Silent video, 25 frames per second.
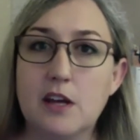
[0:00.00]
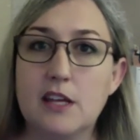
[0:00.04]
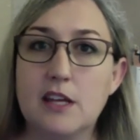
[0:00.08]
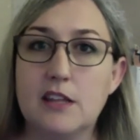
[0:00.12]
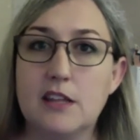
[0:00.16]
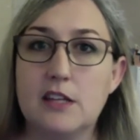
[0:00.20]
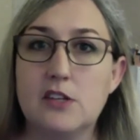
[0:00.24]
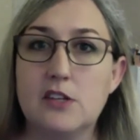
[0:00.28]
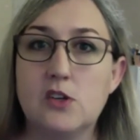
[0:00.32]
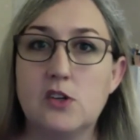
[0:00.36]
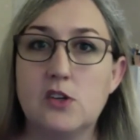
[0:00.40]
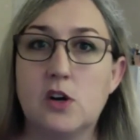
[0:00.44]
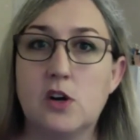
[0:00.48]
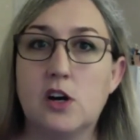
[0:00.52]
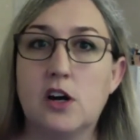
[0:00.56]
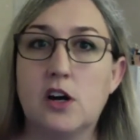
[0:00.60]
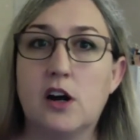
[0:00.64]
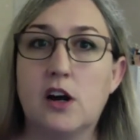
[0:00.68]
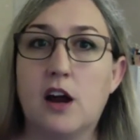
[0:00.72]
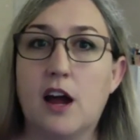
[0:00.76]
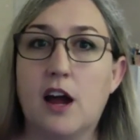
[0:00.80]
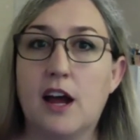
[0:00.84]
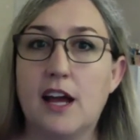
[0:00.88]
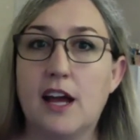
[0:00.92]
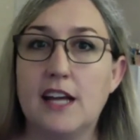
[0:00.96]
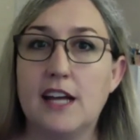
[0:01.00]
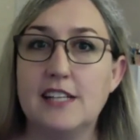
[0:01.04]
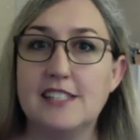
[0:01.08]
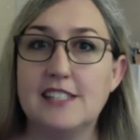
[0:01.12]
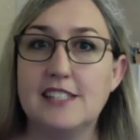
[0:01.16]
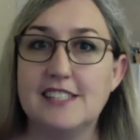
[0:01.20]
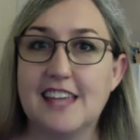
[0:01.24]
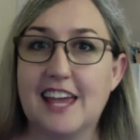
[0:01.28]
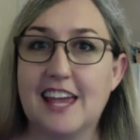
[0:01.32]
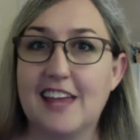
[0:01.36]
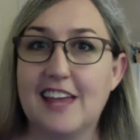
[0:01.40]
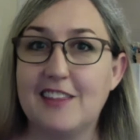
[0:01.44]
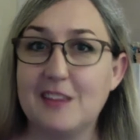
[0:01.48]
in the door, I
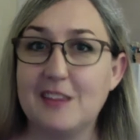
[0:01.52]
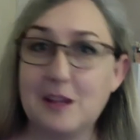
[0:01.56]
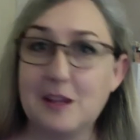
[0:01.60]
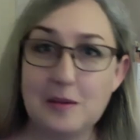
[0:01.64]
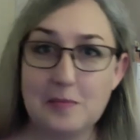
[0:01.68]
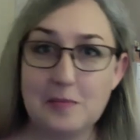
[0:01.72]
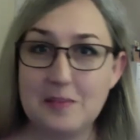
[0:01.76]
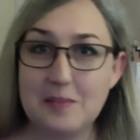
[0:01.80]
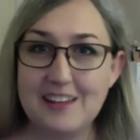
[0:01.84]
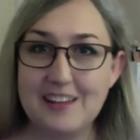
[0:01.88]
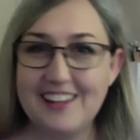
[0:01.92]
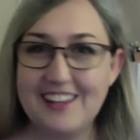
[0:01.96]
scan them,